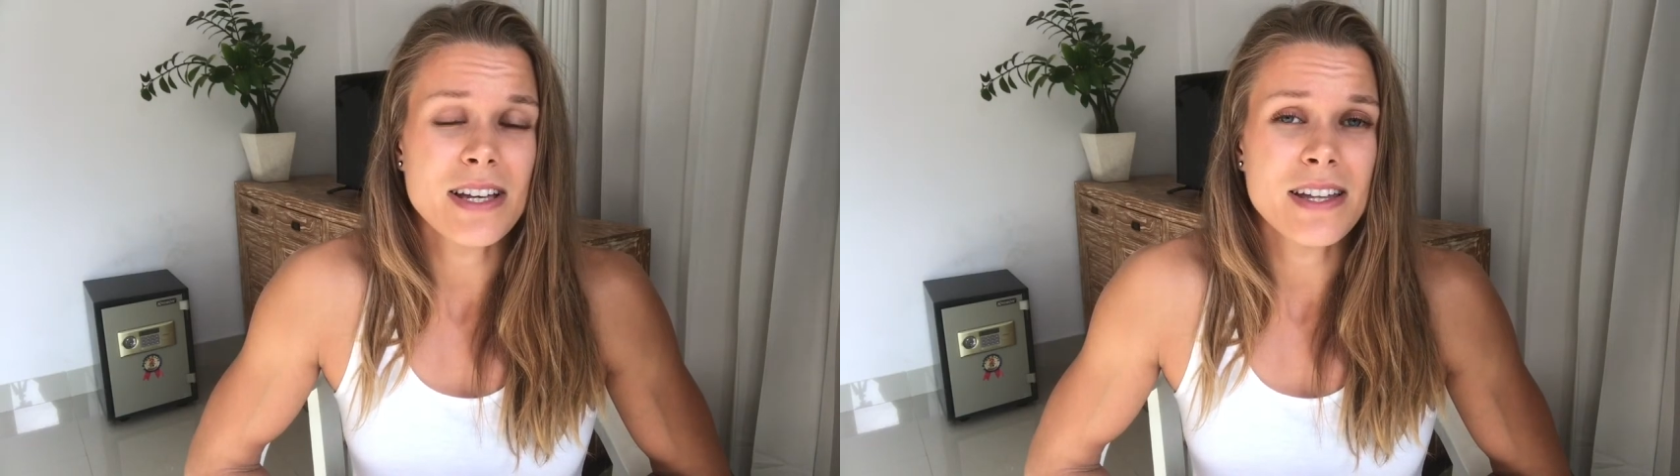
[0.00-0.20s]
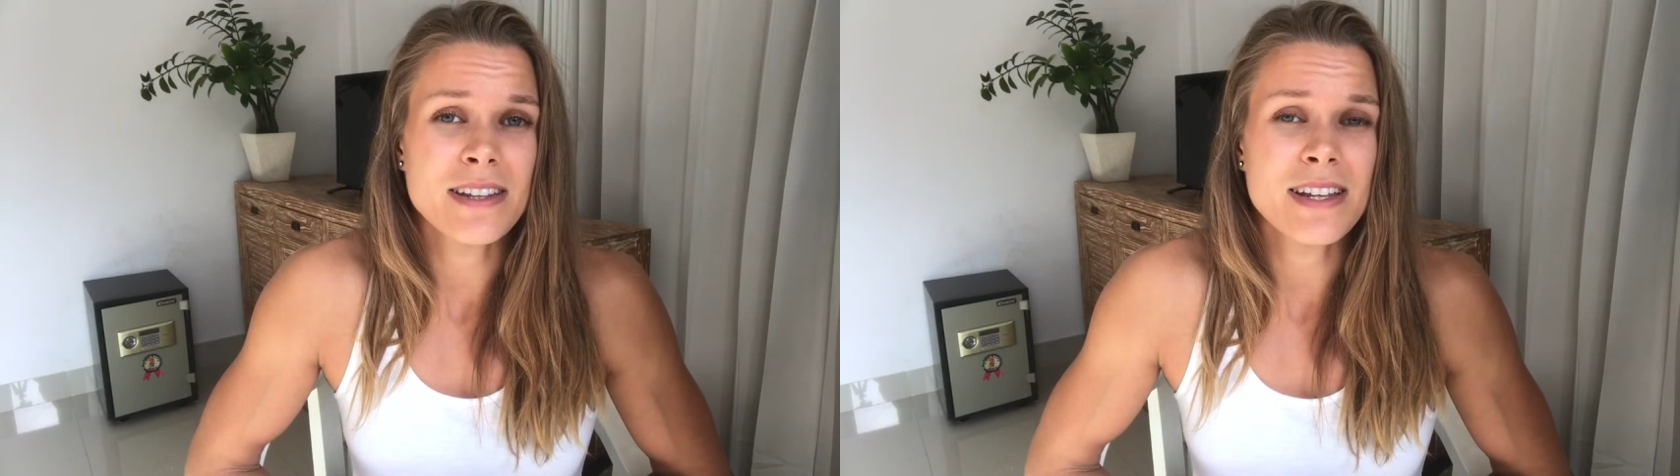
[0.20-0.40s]

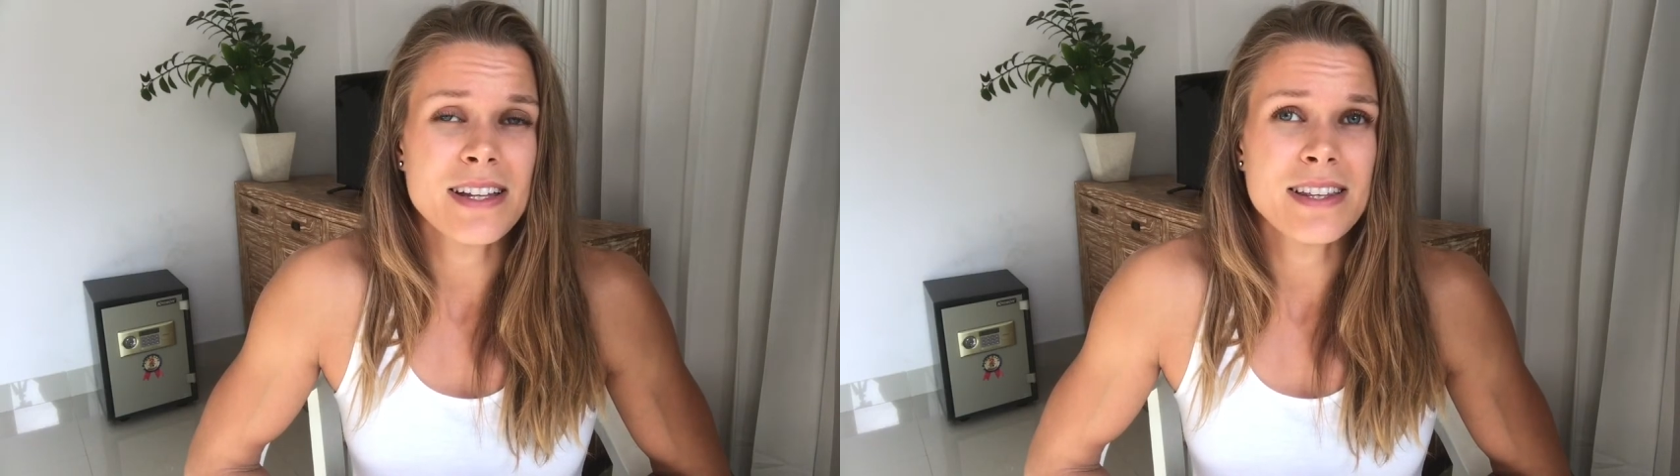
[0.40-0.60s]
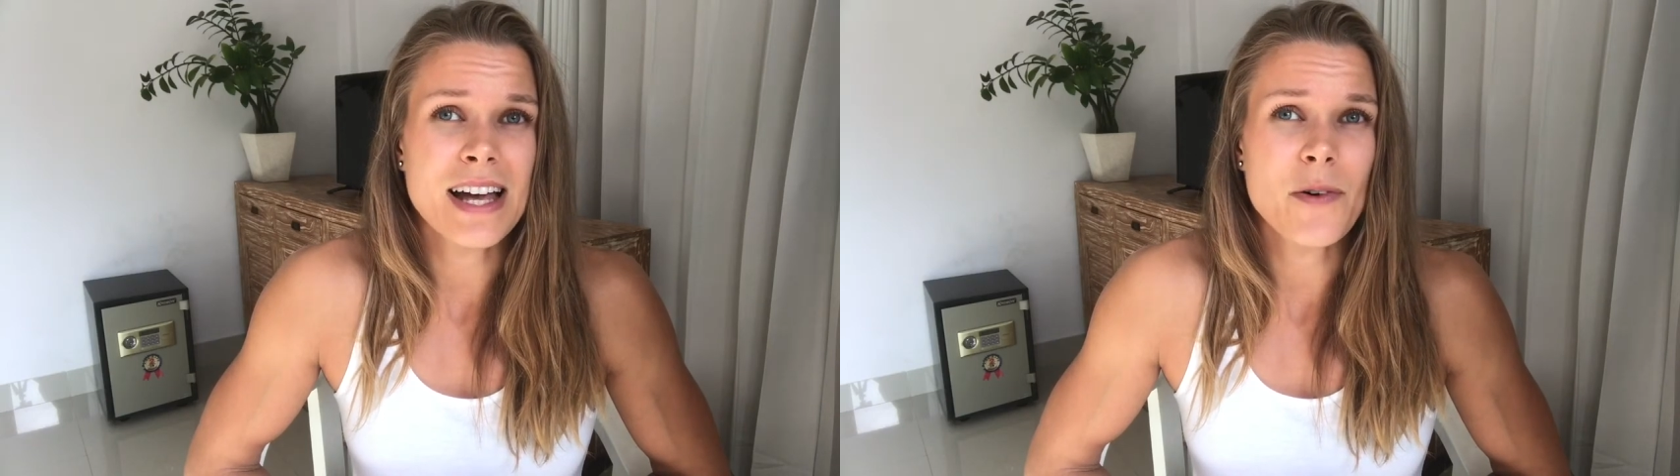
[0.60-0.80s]

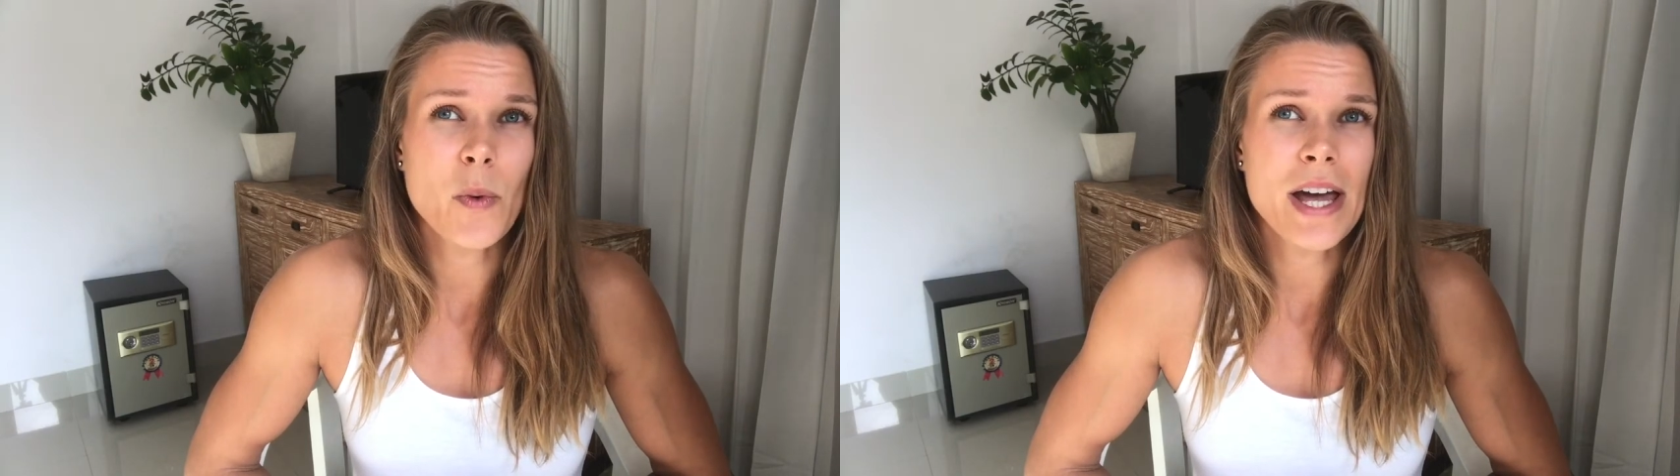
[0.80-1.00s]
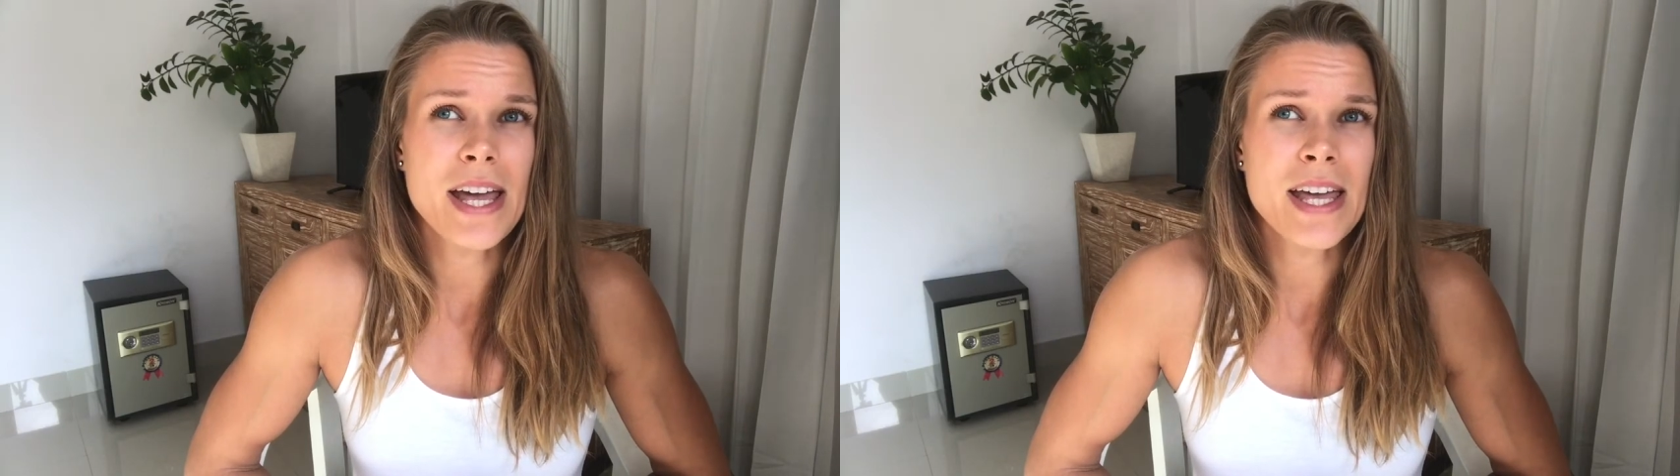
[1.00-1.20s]
in that
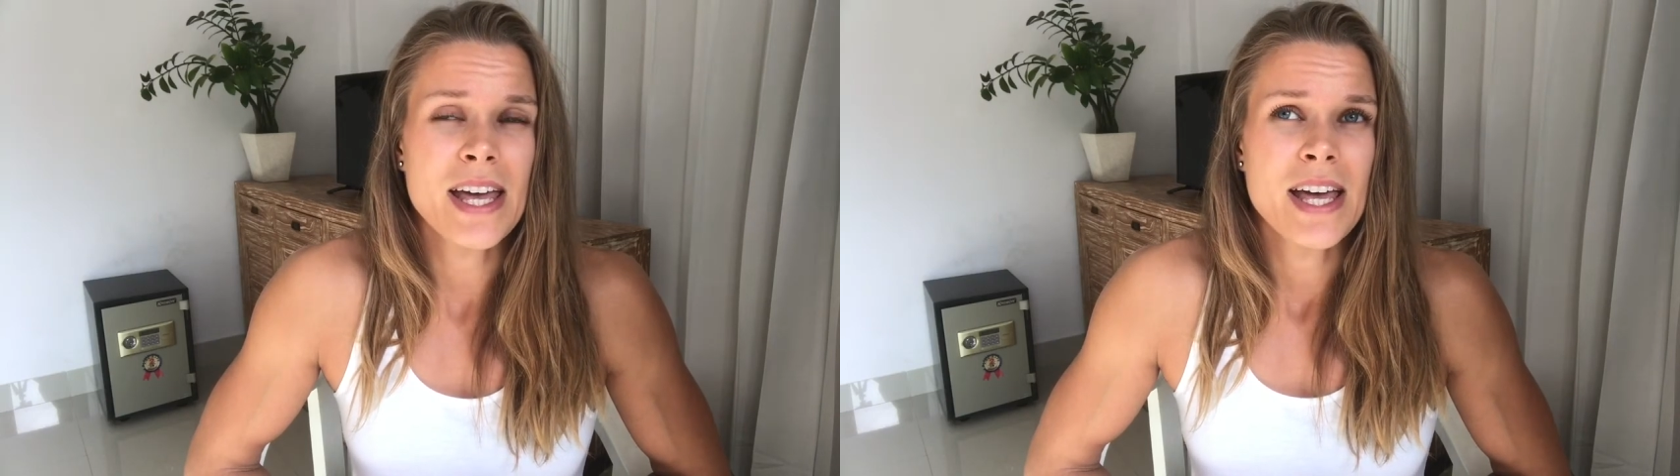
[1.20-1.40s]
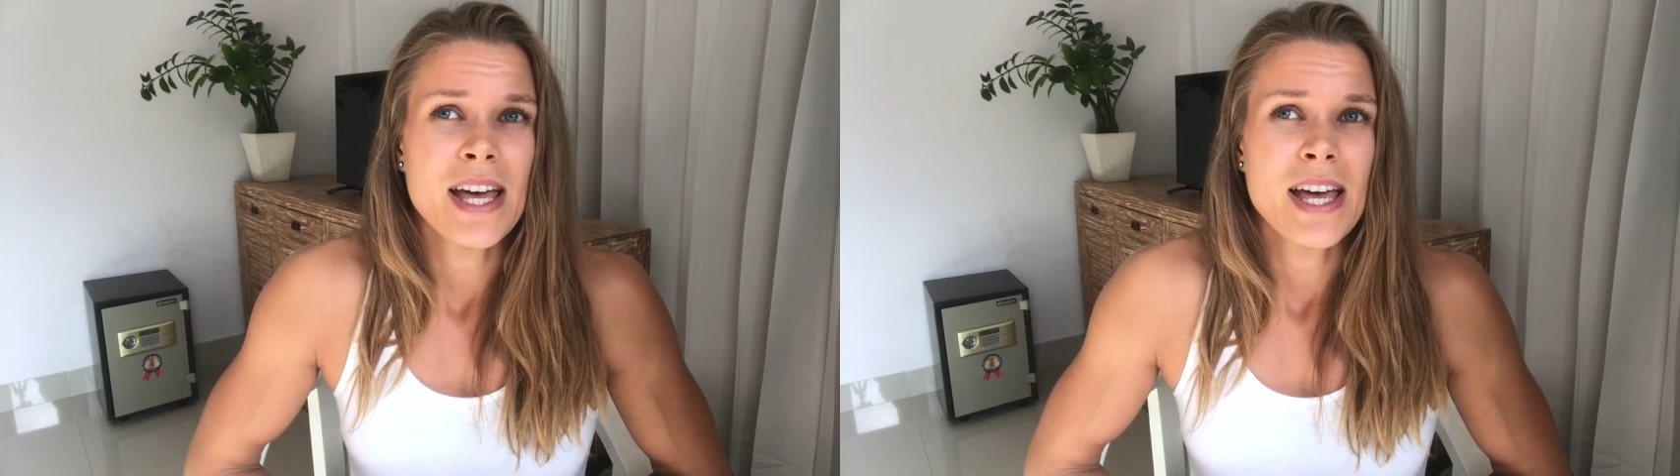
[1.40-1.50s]
way?